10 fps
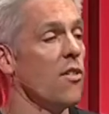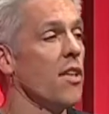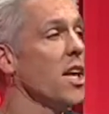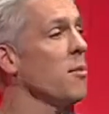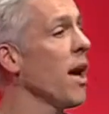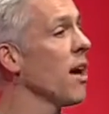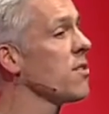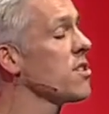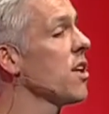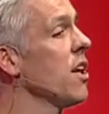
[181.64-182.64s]
Think
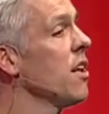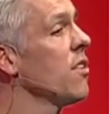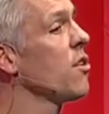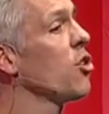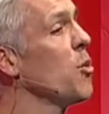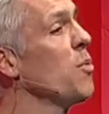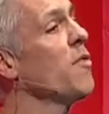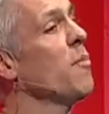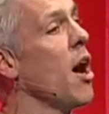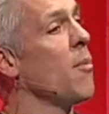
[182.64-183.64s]
about the group
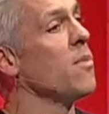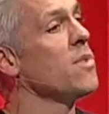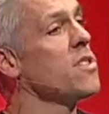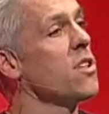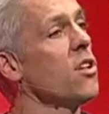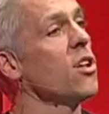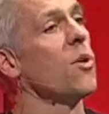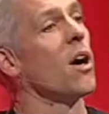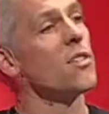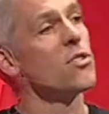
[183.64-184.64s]
of mums
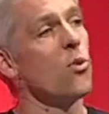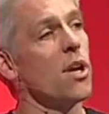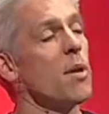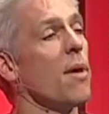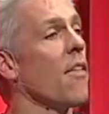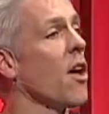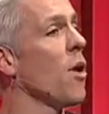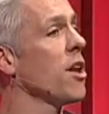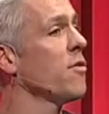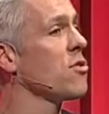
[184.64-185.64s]
who are talking about
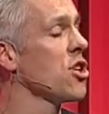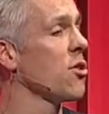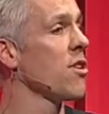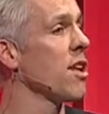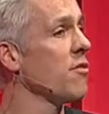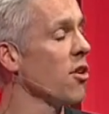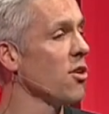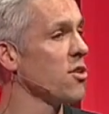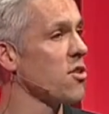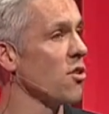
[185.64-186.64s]
their wonderful children in a
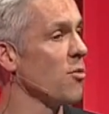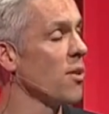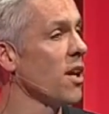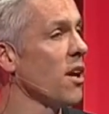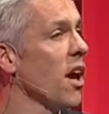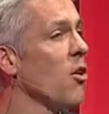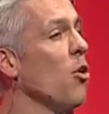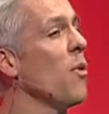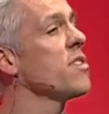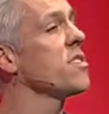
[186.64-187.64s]
focus group, and
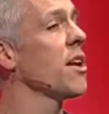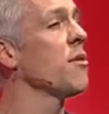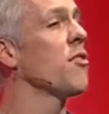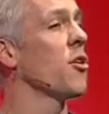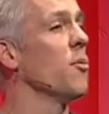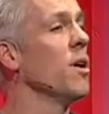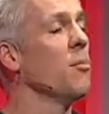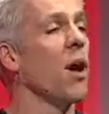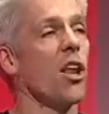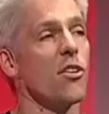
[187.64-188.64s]
almost none of them
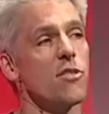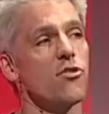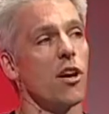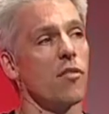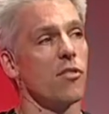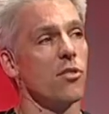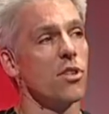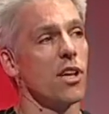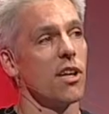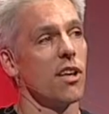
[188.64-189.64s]
buy lots of junk
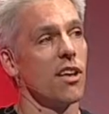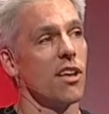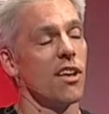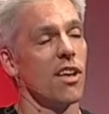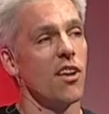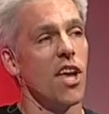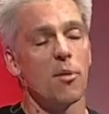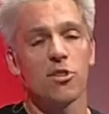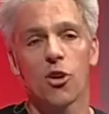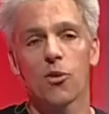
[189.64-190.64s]
food. And
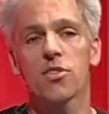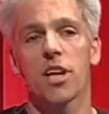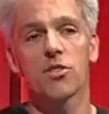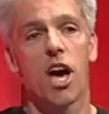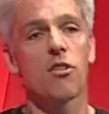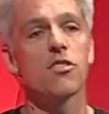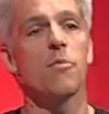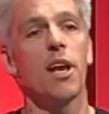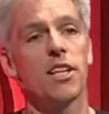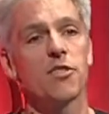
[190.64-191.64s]
yet McDonald's sells hundreds
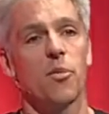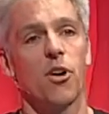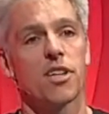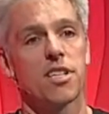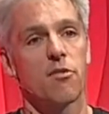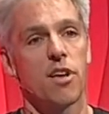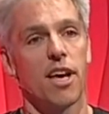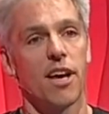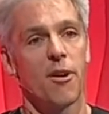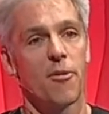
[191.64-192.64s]
of millions of burgers every
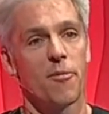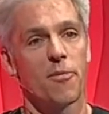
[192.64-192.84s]
year.